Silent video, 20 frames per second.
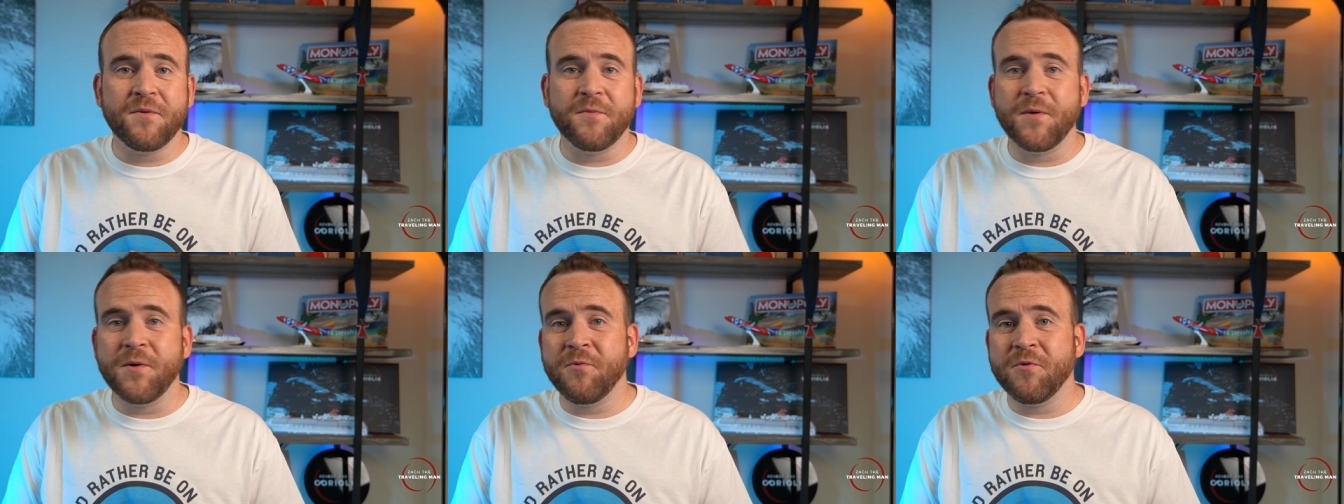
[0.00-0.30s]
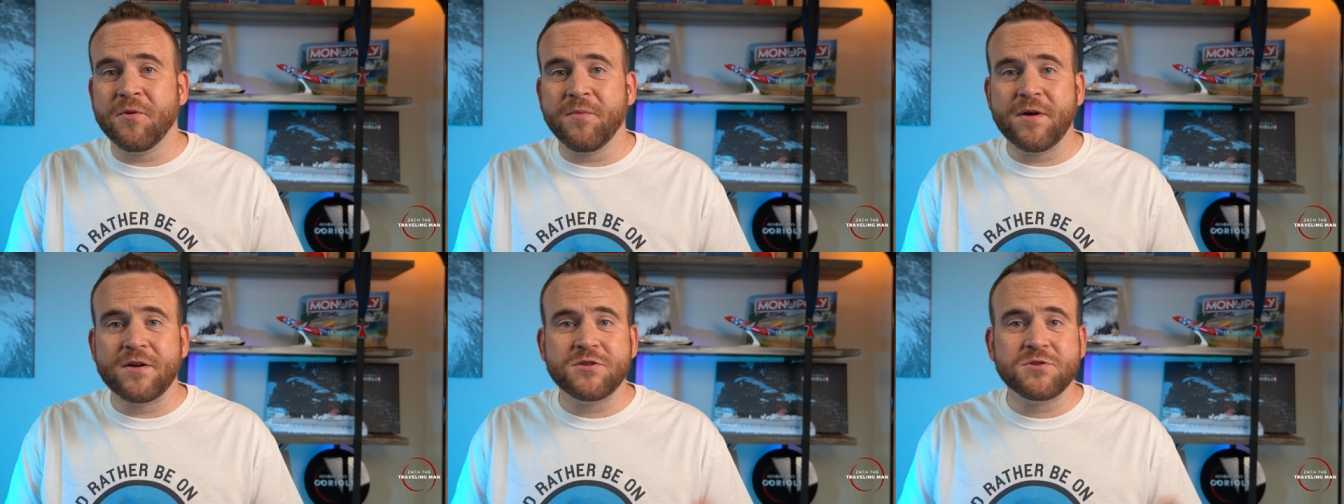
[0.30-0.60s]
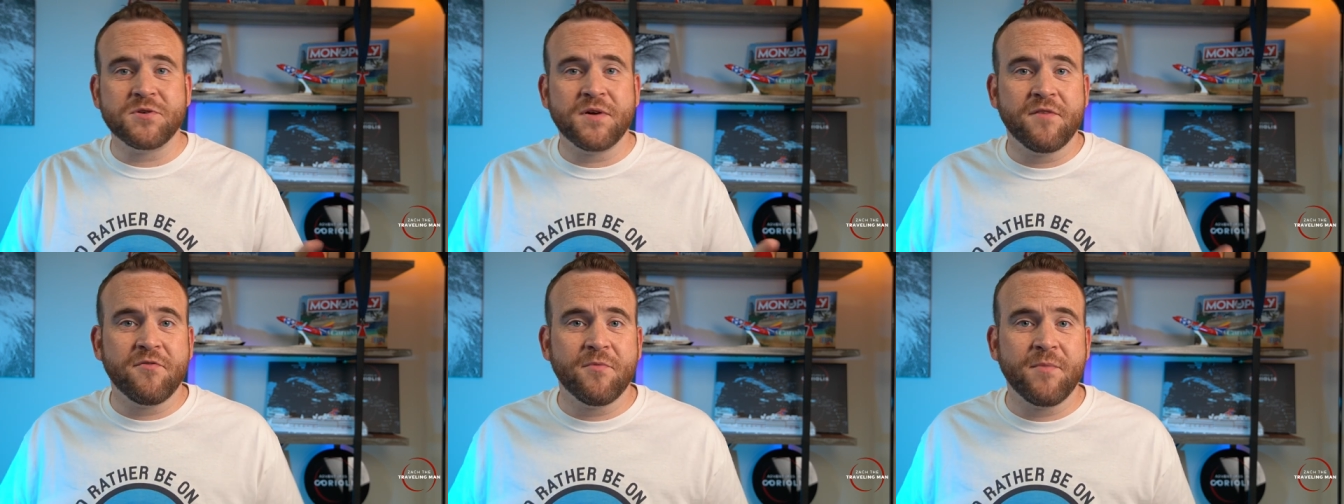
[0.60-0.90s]
and we want to make
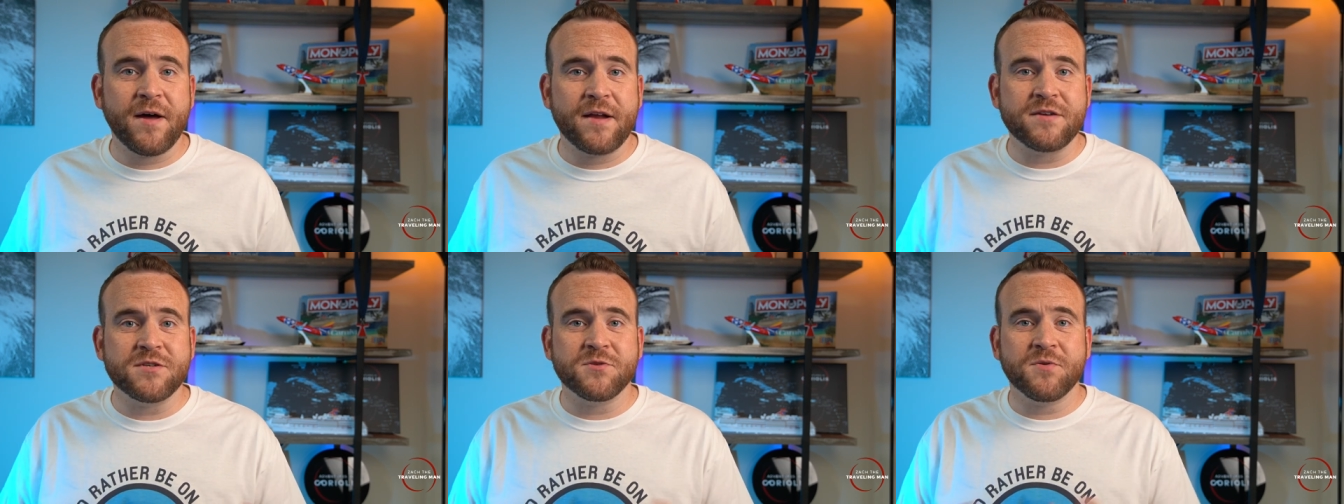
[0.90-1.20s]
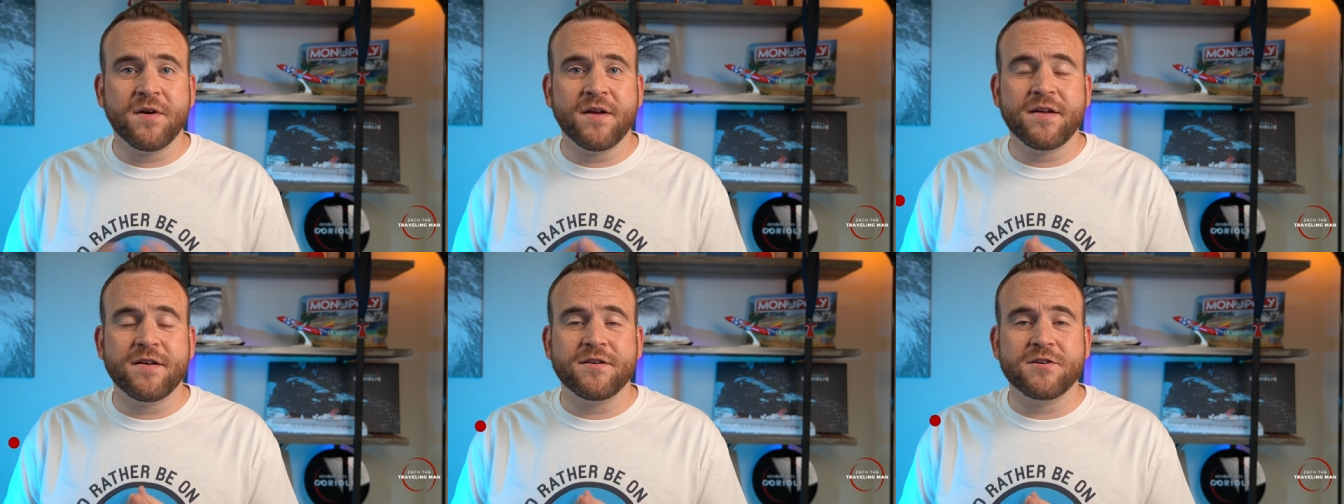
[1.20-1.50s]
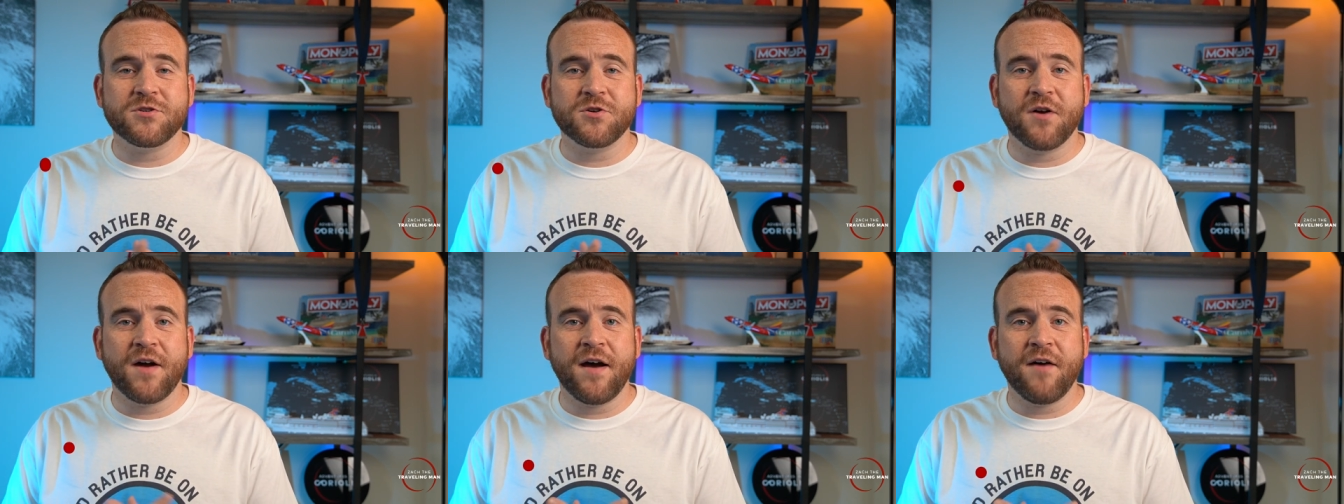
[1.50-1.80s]
sure everybody's ready to
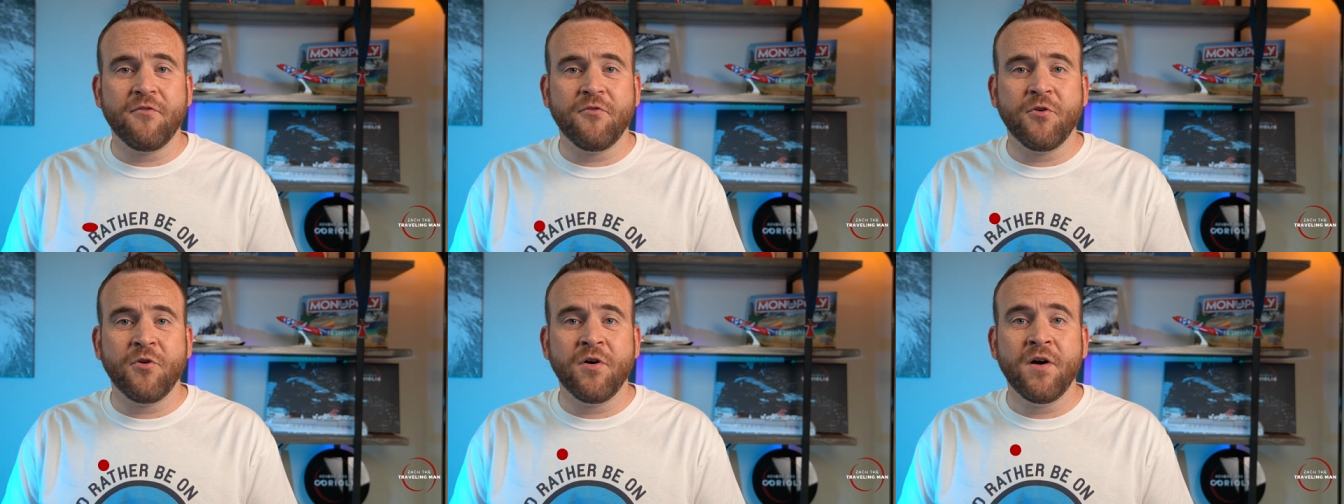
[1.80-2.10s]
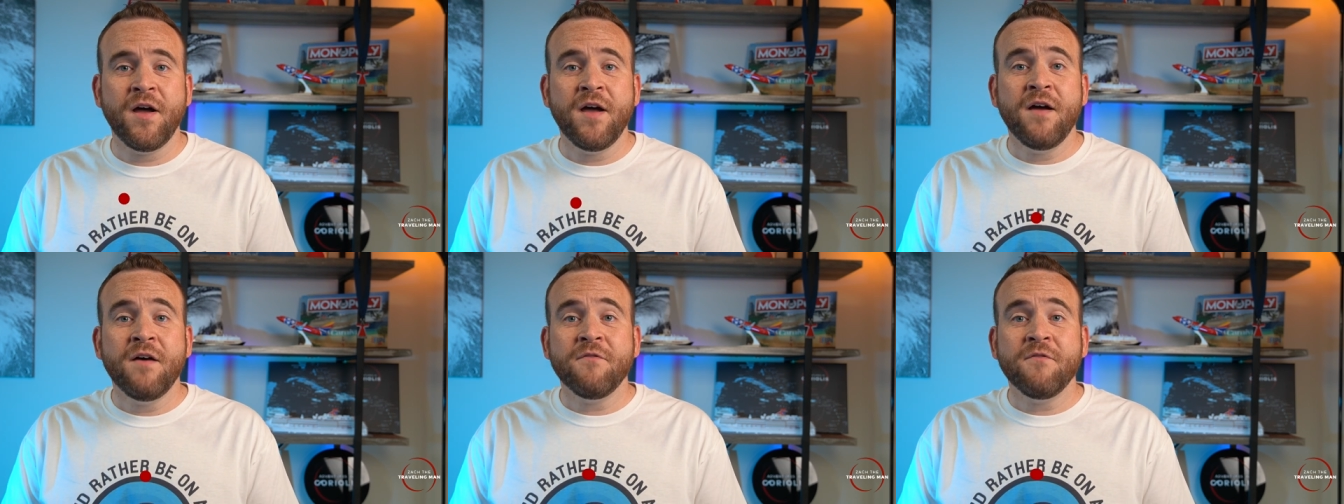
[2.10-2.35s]
travel.